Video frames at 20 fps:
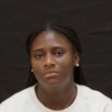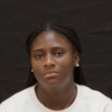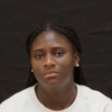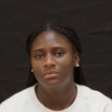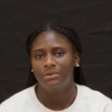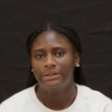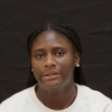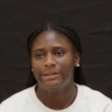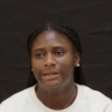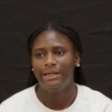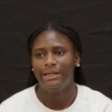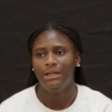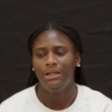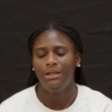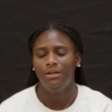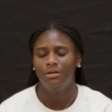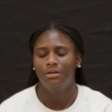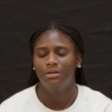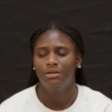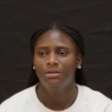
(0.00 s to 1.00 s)

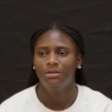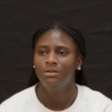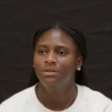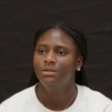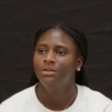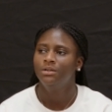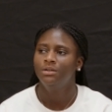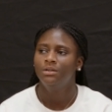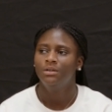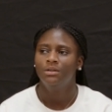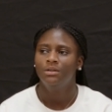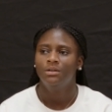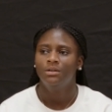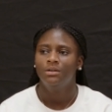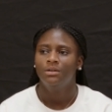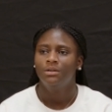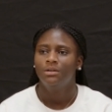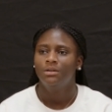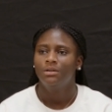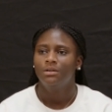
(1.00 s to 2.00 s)
Like
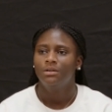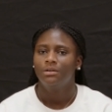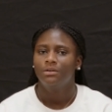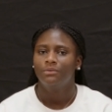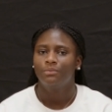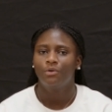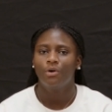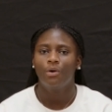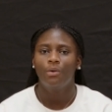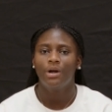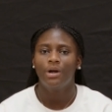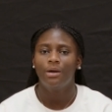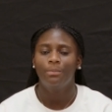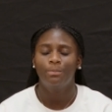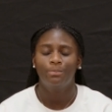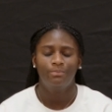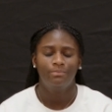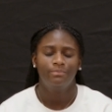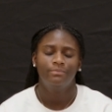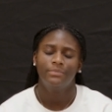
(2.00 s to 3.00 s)
growing
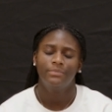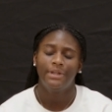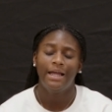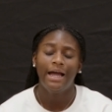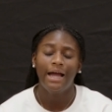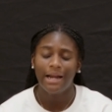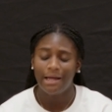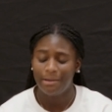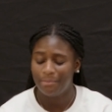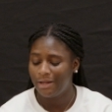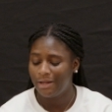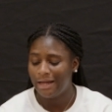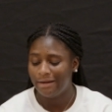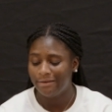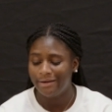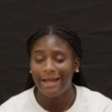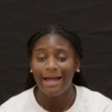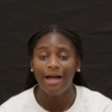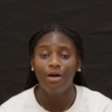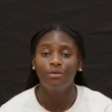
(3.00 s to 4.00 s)
up, now
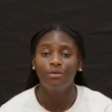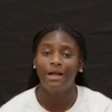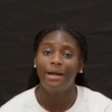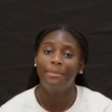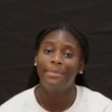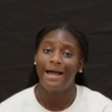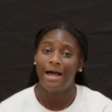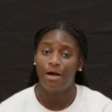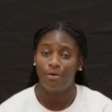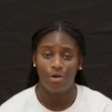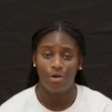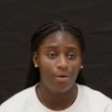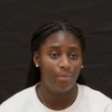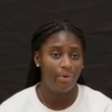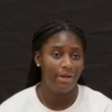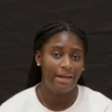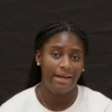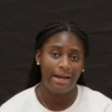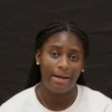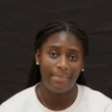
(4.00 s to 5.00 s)
I'm outgoing
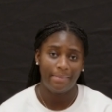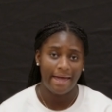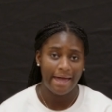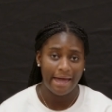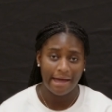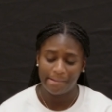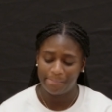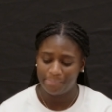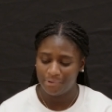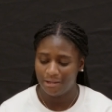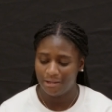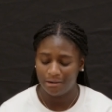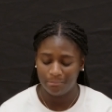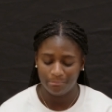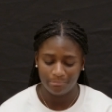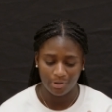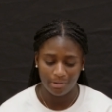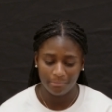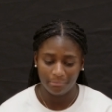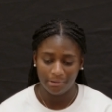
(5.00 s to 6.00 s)
and I'm happy and I'm
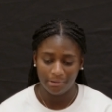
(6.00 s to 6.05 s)
bubbly.